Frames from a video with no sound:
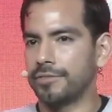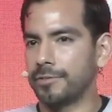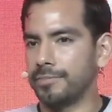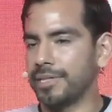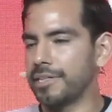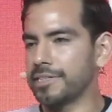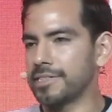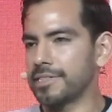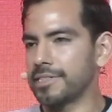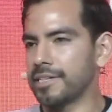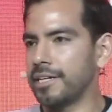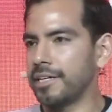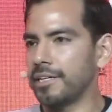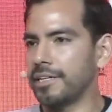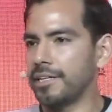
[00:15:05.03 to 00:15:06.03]
biggest
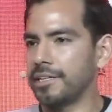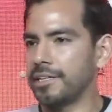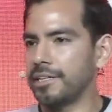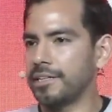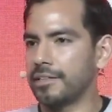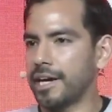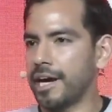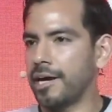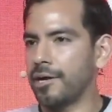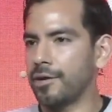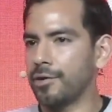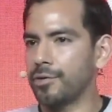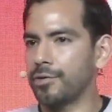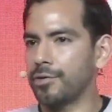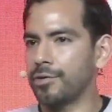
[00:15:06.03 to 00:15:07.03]
say in
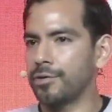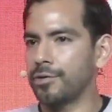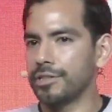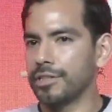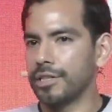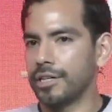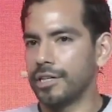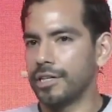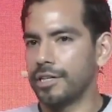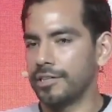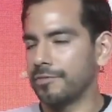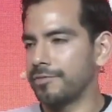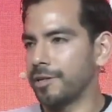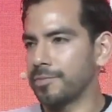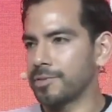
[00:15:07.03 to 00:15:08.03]
how it
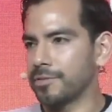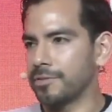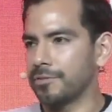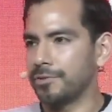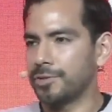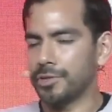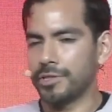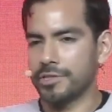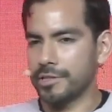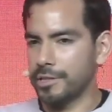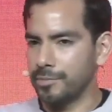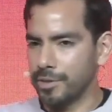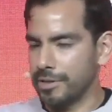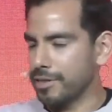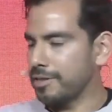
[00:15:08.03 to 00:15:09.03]
develops over the future. It's
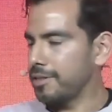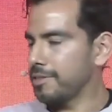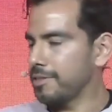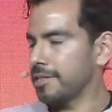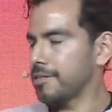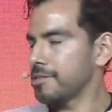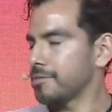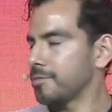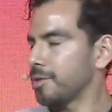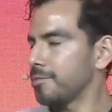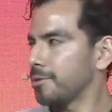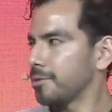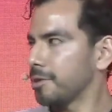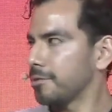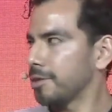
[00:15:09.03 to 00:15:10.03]
like one of the key tenets of
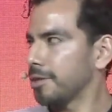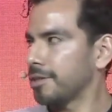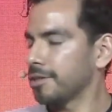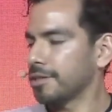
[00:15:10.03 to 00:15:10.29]
Web3, right?